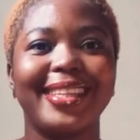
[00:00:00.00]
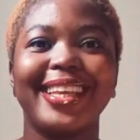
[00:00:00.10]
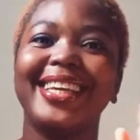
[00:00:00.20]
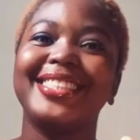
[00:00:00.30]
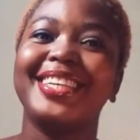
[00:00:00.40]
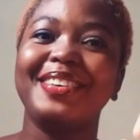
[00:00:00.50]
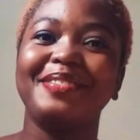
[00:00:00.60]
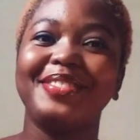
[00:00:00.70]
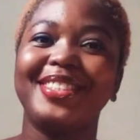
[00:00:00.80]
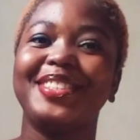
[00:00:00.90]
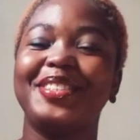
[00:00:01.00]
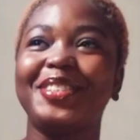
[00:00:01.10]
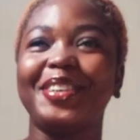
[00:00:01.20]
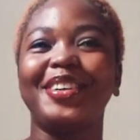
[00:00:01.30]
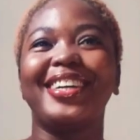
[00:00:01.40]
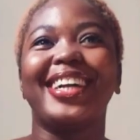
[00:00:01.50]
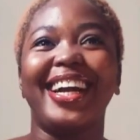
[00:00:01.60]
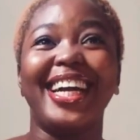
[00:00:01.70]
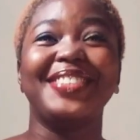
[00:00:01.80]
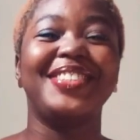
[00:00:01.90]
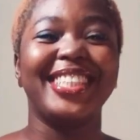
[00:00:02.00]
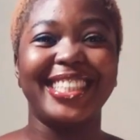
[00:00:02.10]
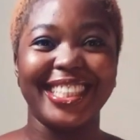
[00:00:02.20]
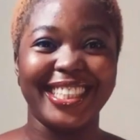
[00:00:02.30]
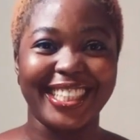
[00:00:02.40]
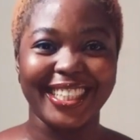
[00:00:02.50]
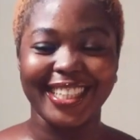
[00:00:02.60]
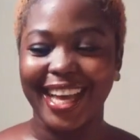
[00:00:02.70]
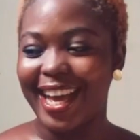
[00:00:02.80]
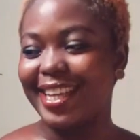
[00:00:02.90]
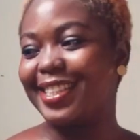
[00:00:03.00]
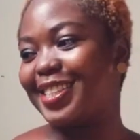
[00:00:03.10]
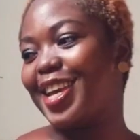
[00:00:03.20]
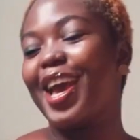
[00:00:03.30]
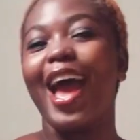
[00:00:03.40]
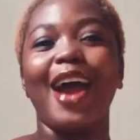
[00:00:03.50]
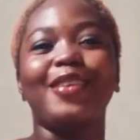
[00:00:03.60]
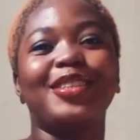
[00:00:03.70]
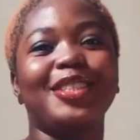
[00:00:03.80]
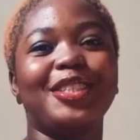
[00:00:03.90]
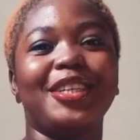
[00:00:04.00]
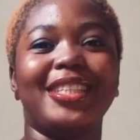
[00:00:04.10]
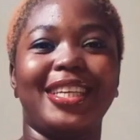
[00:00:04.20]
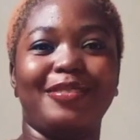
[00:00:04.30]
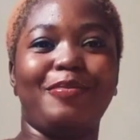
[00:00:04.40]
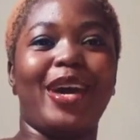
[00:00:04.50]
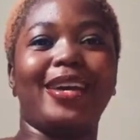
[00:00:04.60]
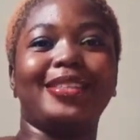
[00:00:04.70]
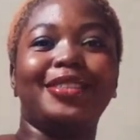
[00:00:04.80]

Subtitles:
Hey Gems, so I finished eating and I want to show you the gift bag. So